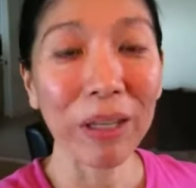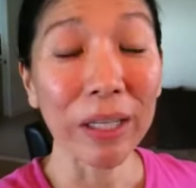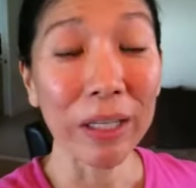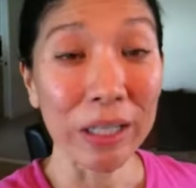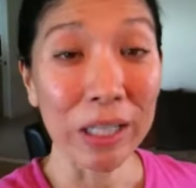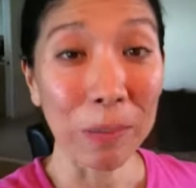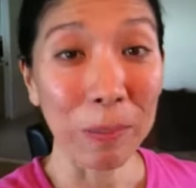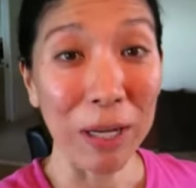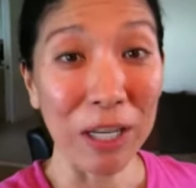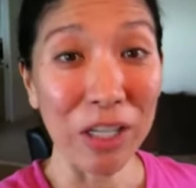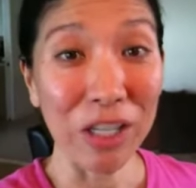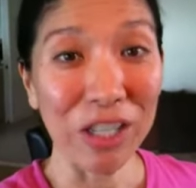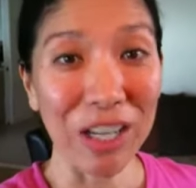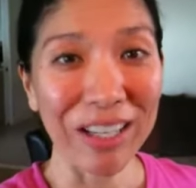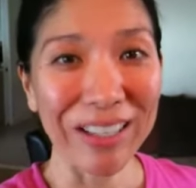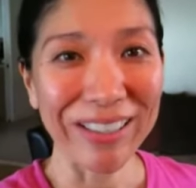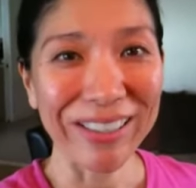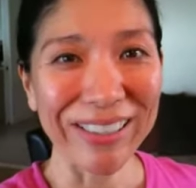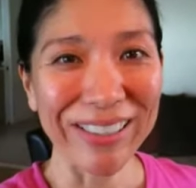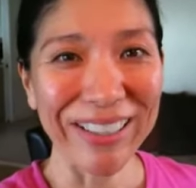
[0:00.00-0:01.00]
the space
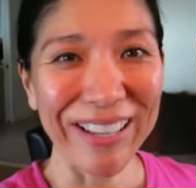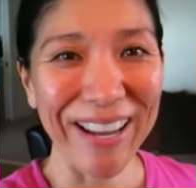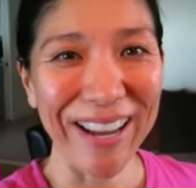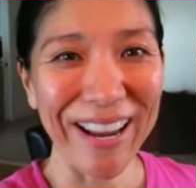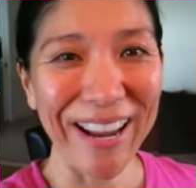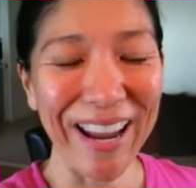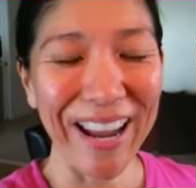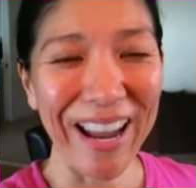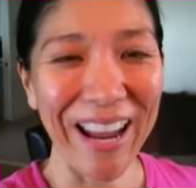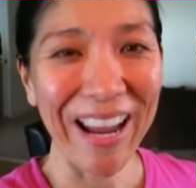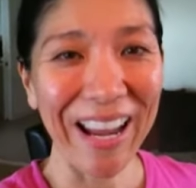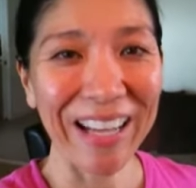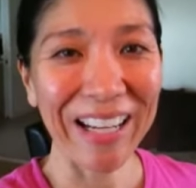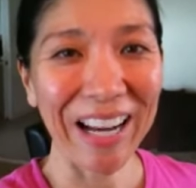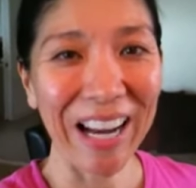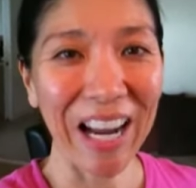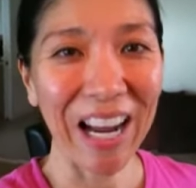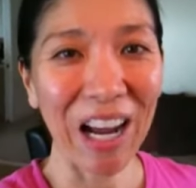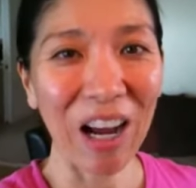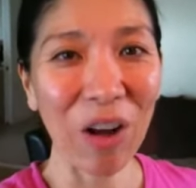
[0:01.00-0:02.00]
shuttle and
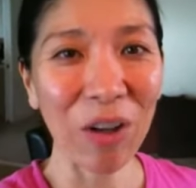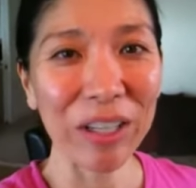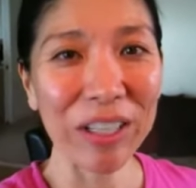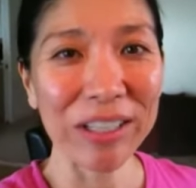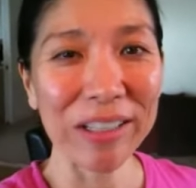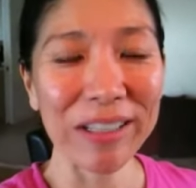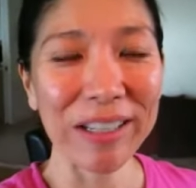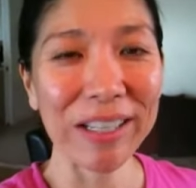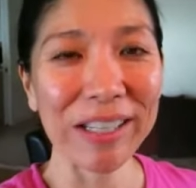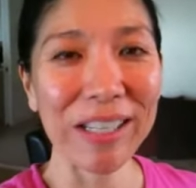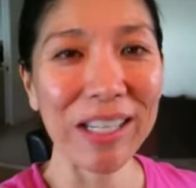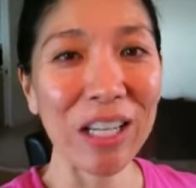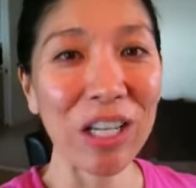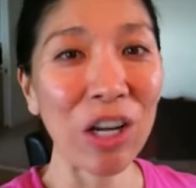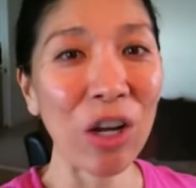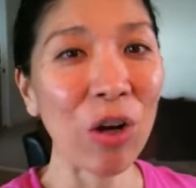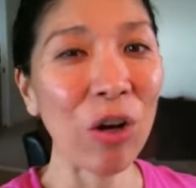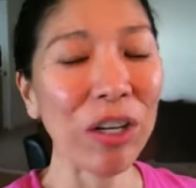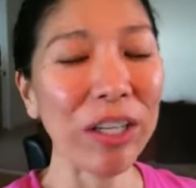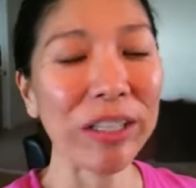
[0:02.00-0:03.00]
how it's this, you
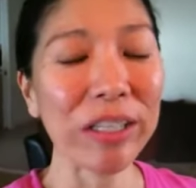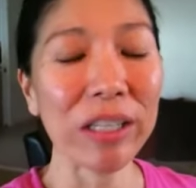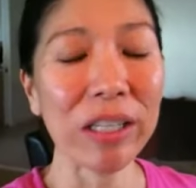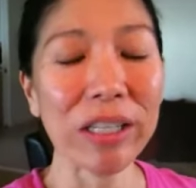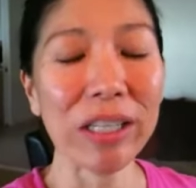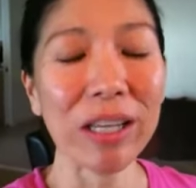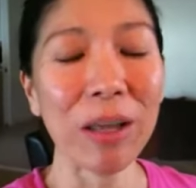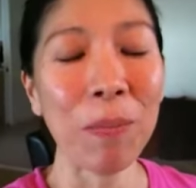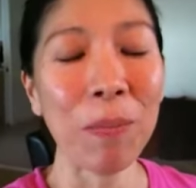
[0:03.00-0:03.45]
know, it's this